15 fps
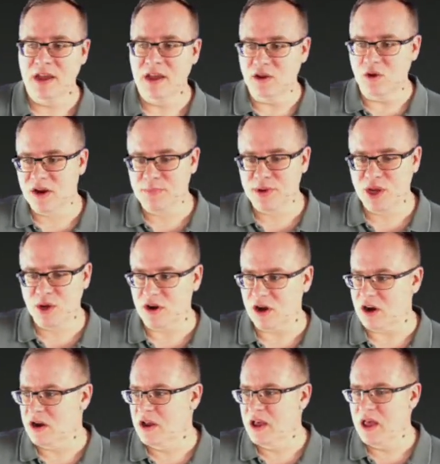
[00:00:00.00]
Your
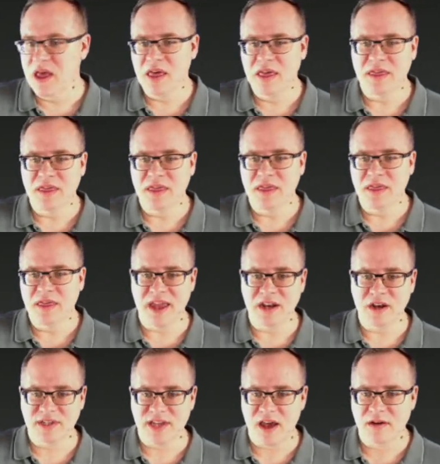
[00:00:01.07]
computer then
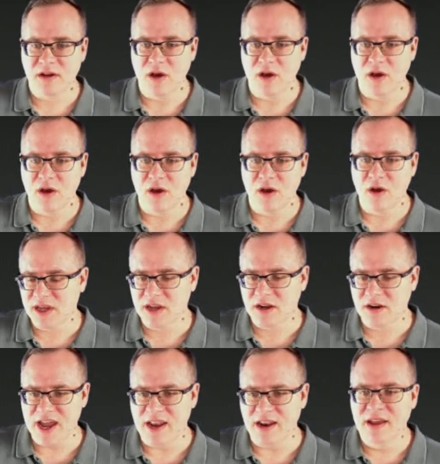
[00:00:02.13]
goes out over the
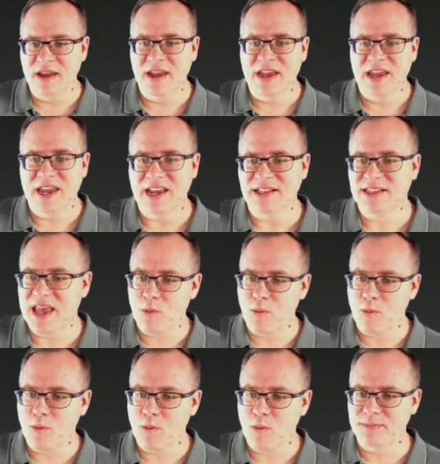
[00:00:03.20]
internet, hits that
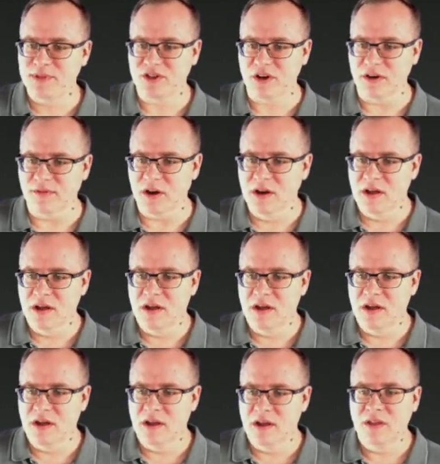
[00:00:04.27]
web server.
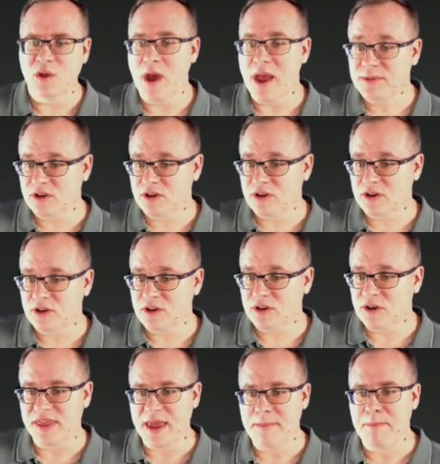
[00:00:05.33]
The web server
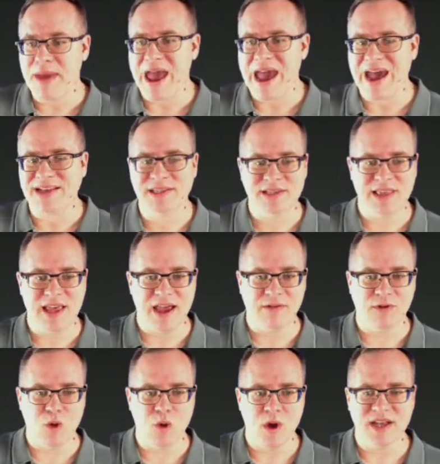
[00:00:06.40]
then passes that
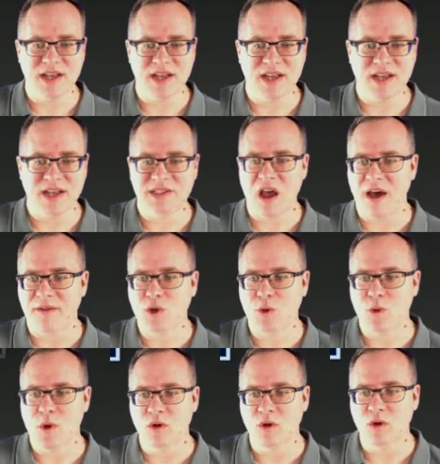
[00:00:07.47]
request off
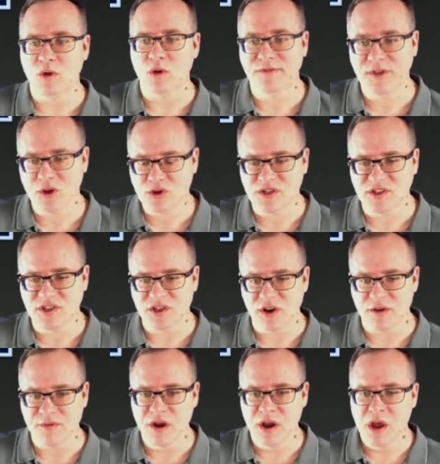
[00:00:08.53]
to a ColdFusion
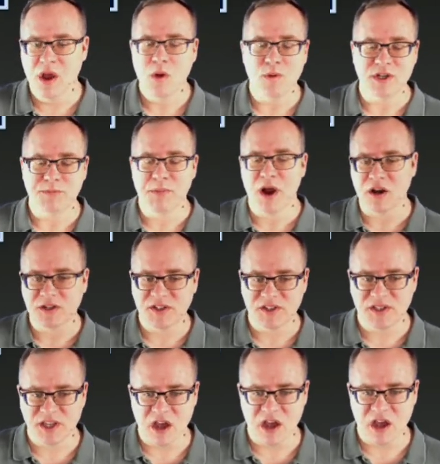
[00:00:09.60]
server, which
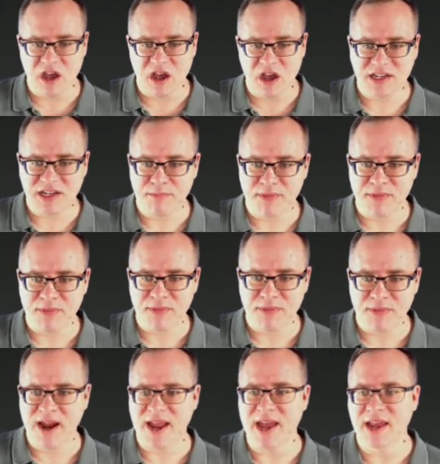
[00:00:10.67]
parses the content
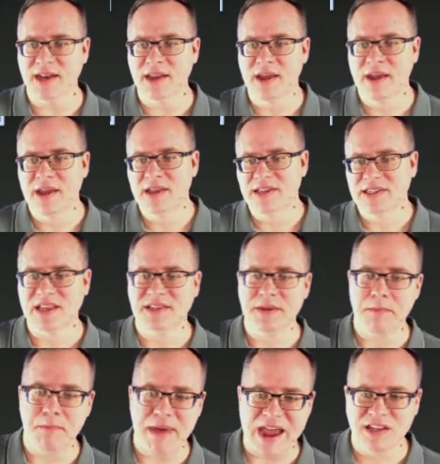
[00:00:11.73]
beforehand, sends
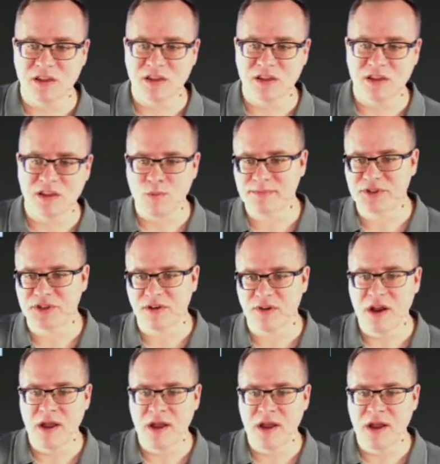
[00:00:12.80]
it back to the web
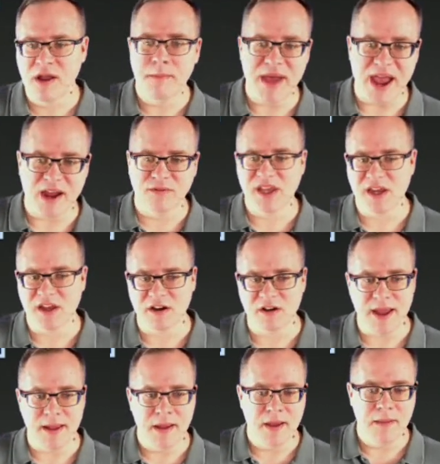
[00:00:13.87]
server, back over the
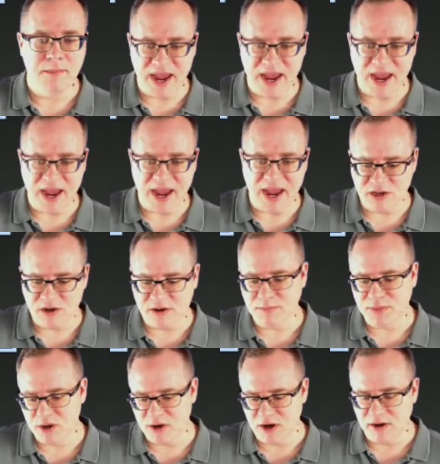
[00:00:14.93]
internet, back to your
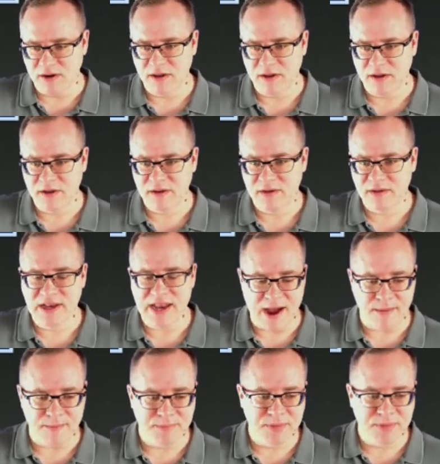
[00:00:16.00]
computer.
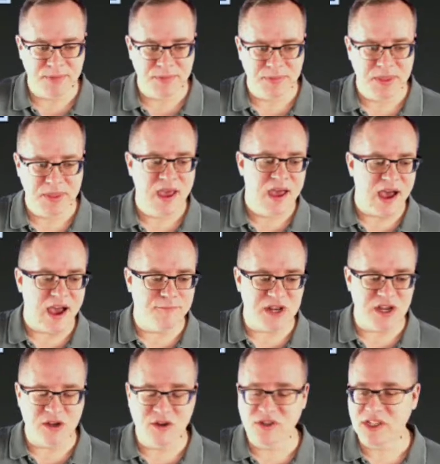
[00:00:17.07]
Now, I've
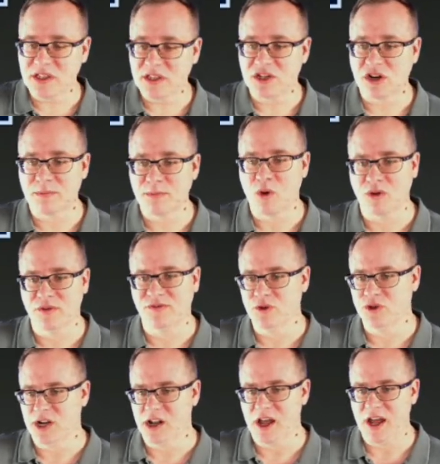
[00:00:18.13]
been using the term
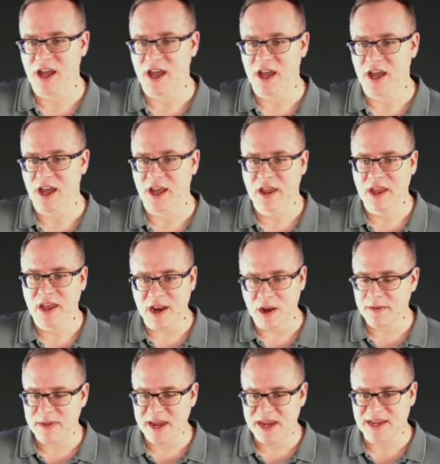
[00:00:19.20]
ColdFusion a lot, and I
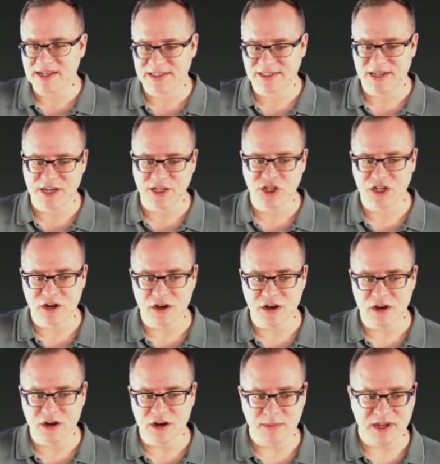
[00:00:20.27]
want to make a distinction
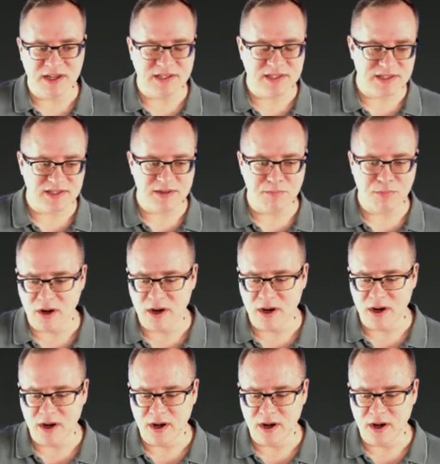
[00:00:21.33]
here because this is important.